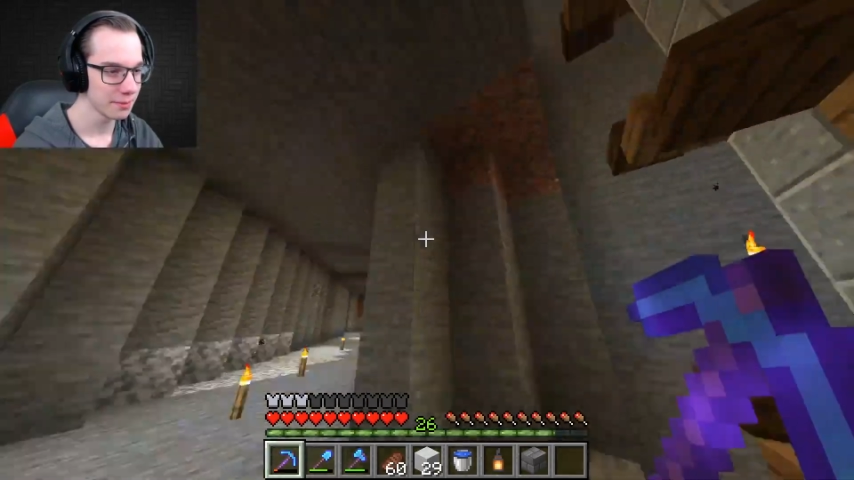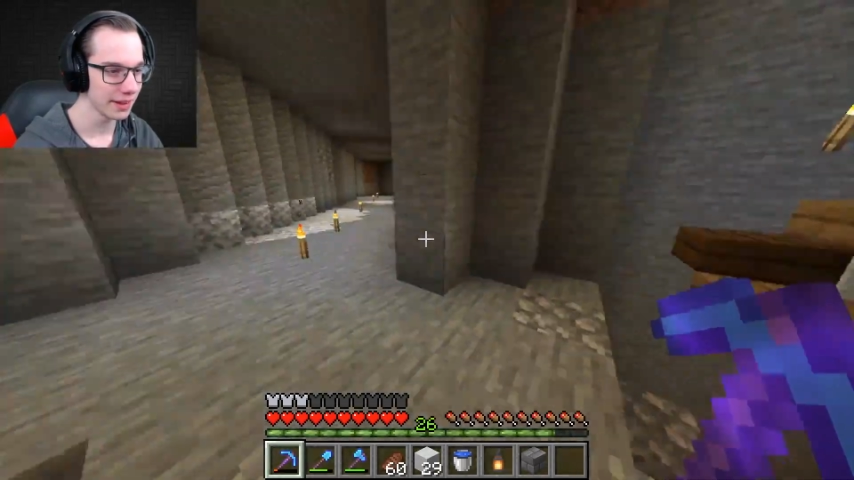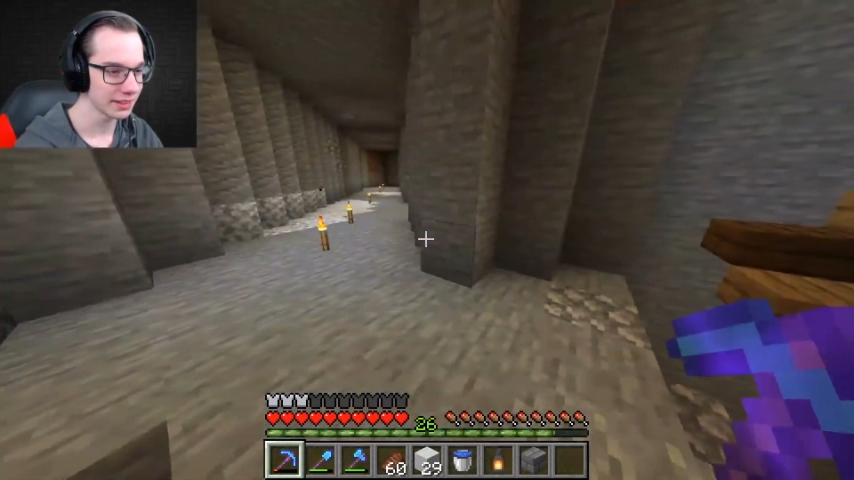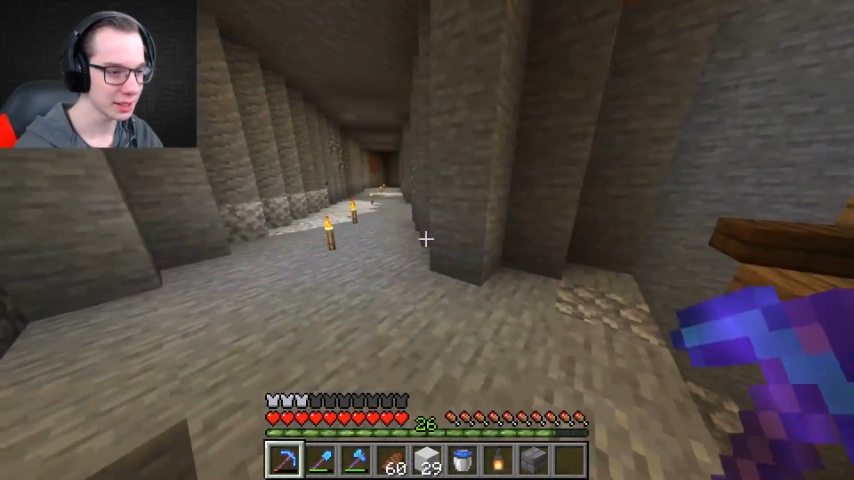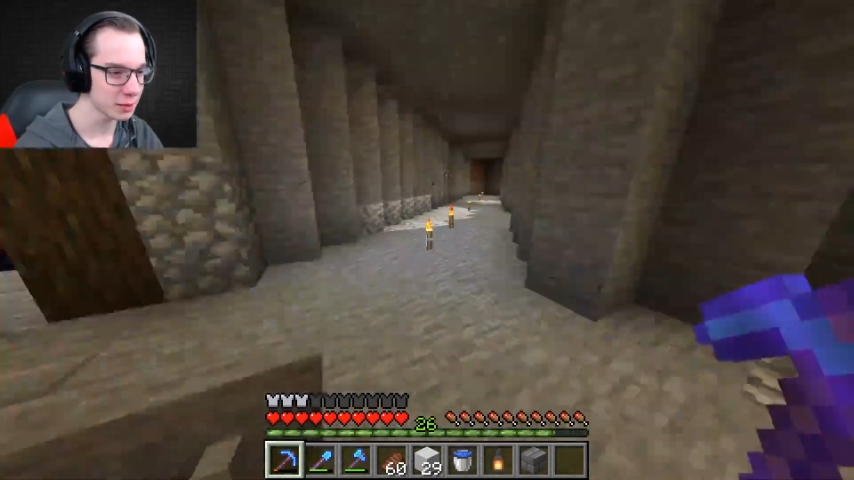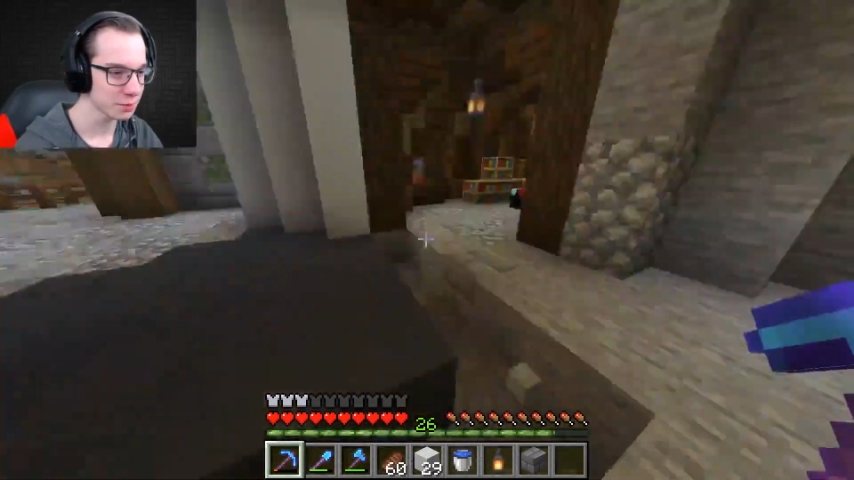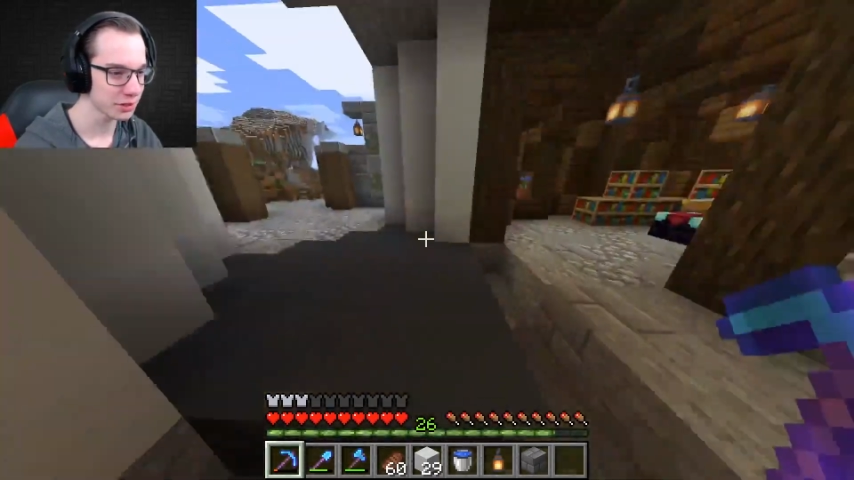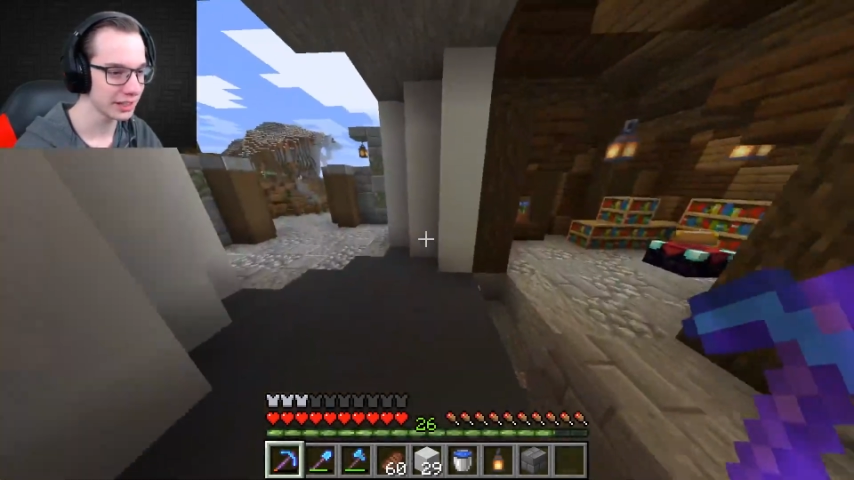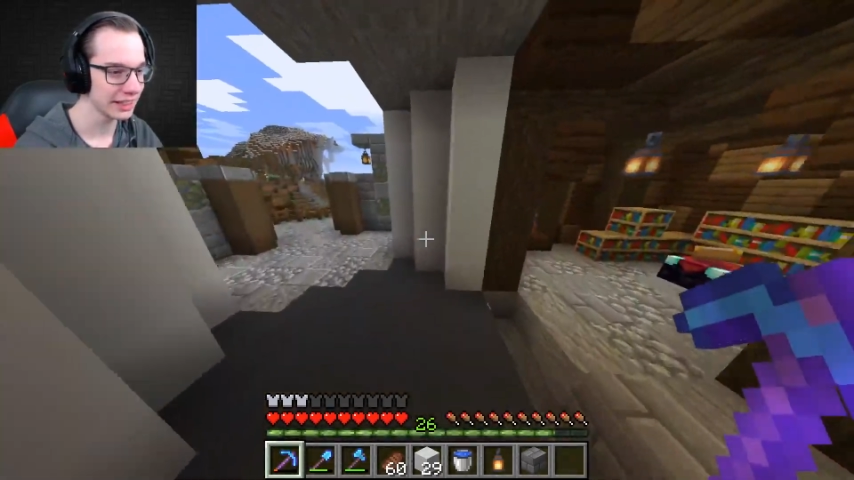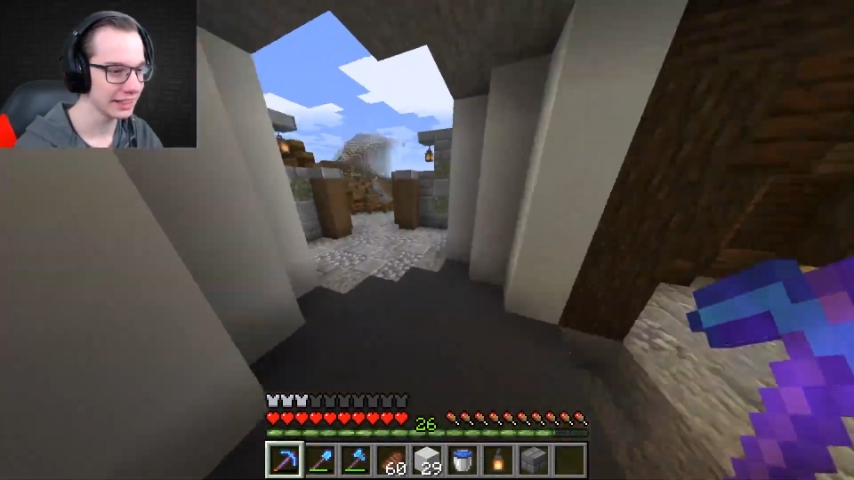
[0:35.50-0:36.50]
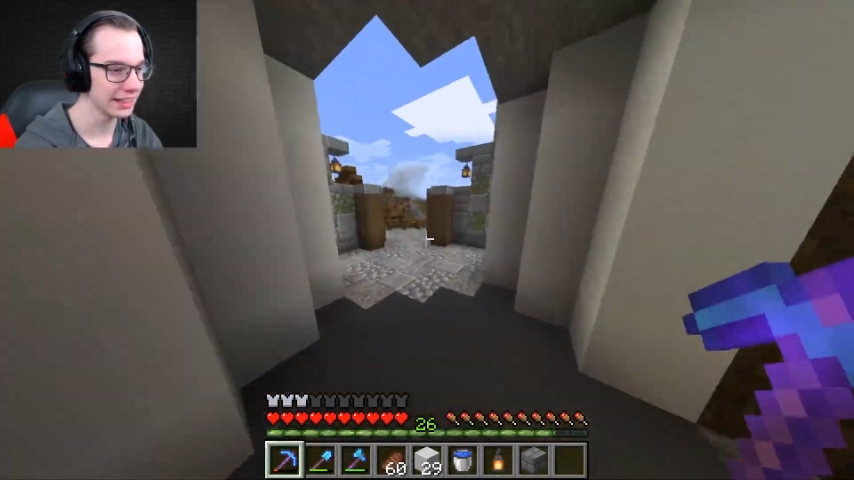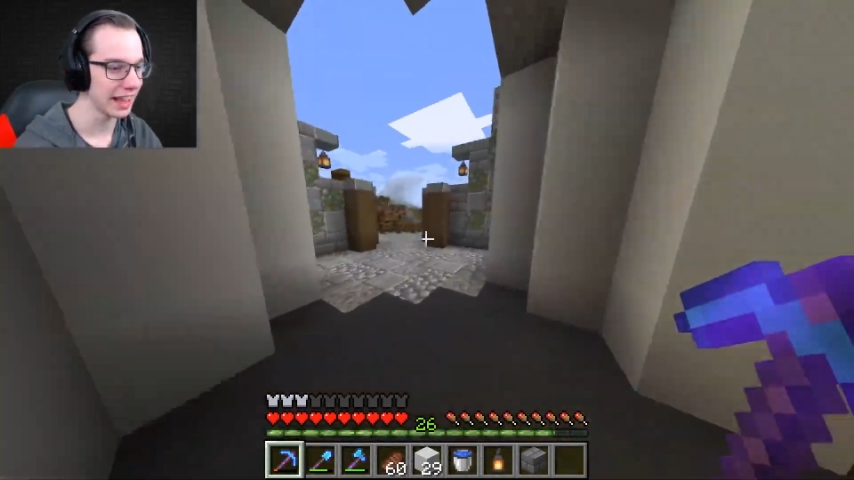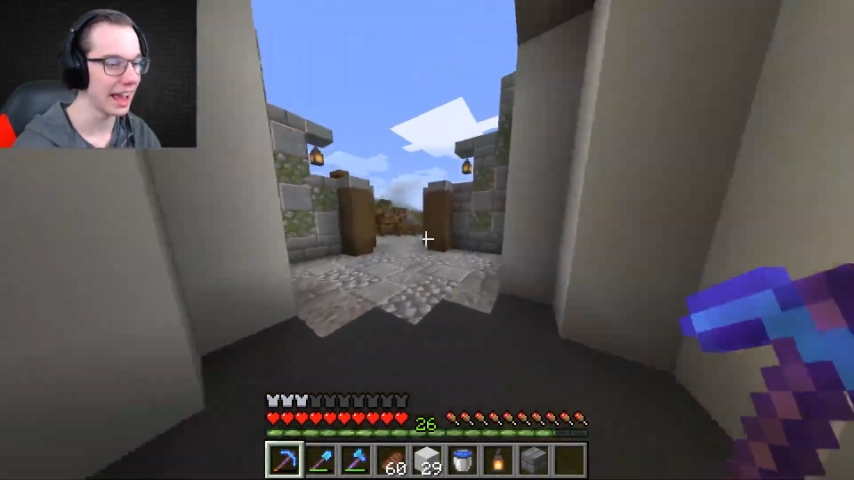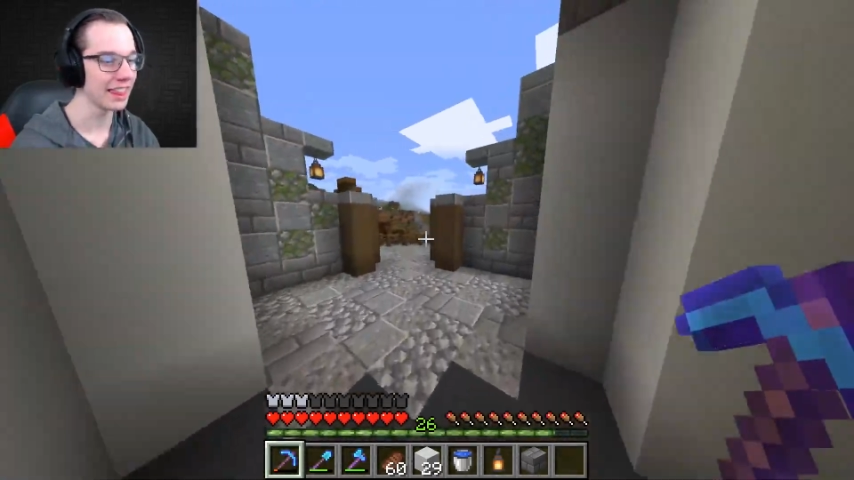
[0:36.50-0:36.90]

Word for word: make this pretty,